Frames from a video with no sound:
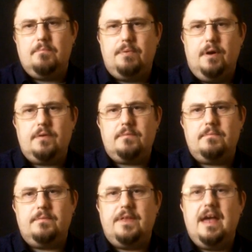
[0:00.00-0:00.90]
But
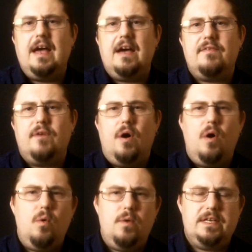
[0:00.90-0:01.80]
there have
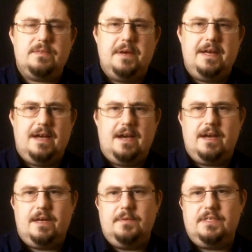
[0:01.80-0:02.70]
always been
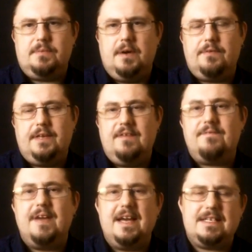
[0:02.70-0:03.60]
arguments about the
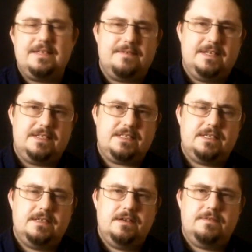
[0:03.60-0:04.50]
effectiveness
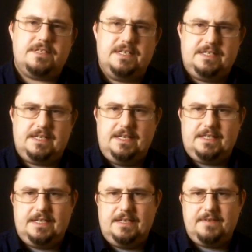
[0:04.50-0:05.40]
of
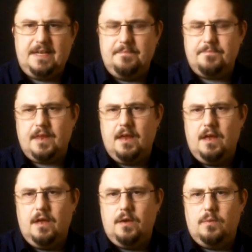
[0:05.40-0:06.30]
CCTV,
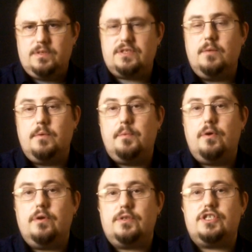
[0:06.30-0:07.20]
with some
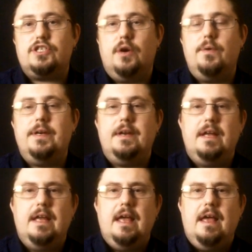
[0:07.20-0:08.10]
reports showing
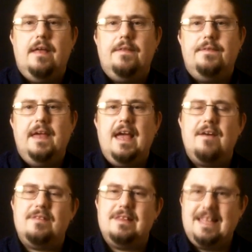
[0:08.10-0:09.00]
they
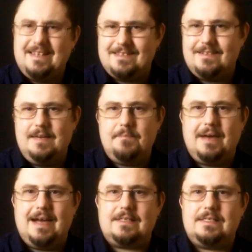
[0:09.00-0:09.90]
have little
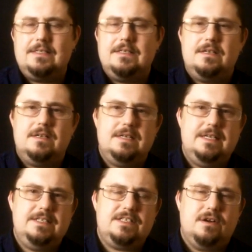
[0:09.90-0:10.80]
impact
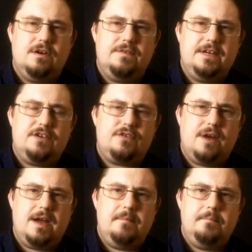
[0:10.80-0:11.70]
in solving
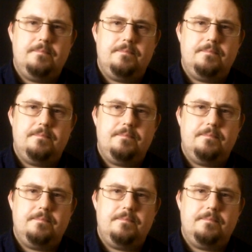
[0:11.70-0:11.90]
crime.